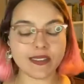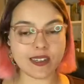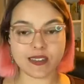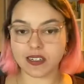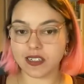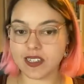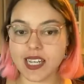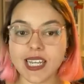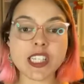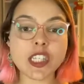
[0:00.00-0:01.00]
dessert.
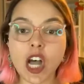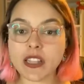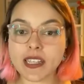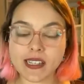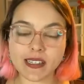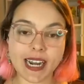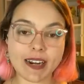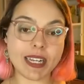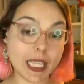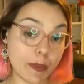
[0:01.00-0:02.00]
It's not
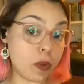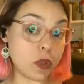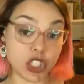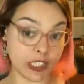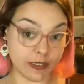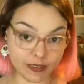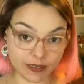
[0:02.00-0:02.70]
necessarily pudding.